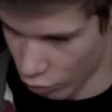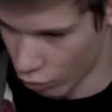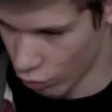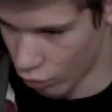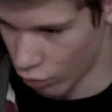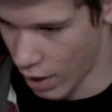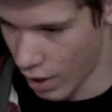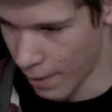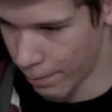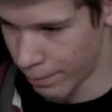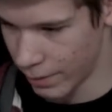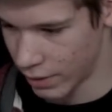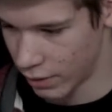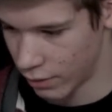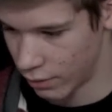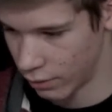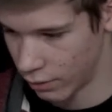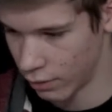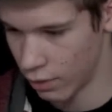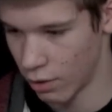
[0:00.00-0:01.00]

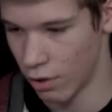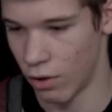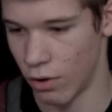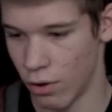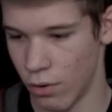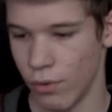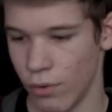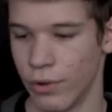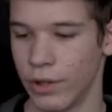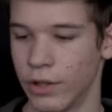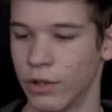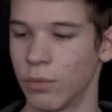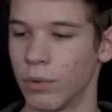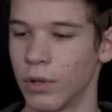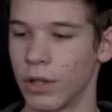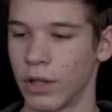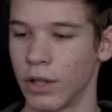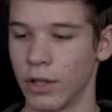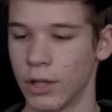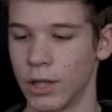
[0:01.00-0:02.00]
Rapid Glow, this one
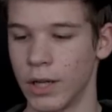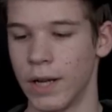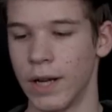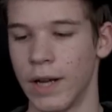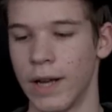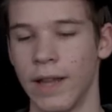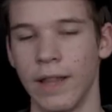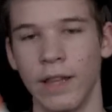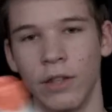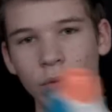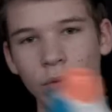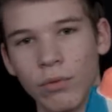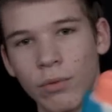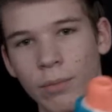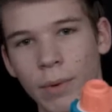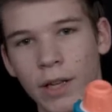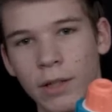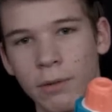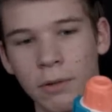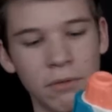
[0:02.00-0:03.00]
here. This one
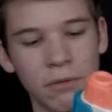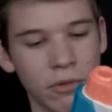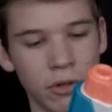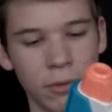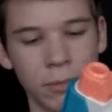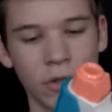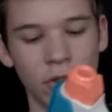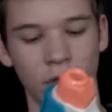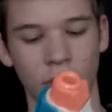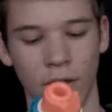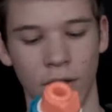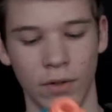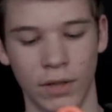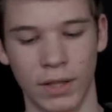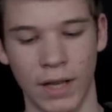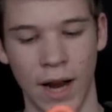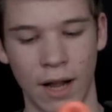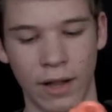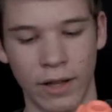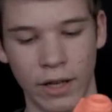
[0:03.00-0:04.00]
reminds me very much of like
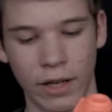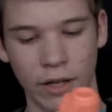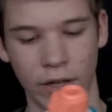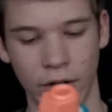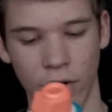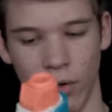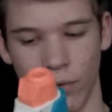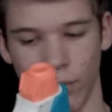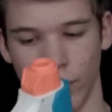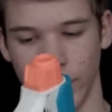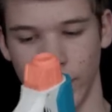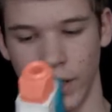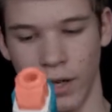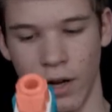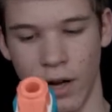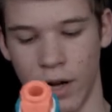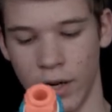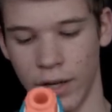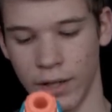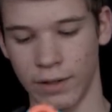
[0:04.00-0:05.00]
Retaliator or Recon,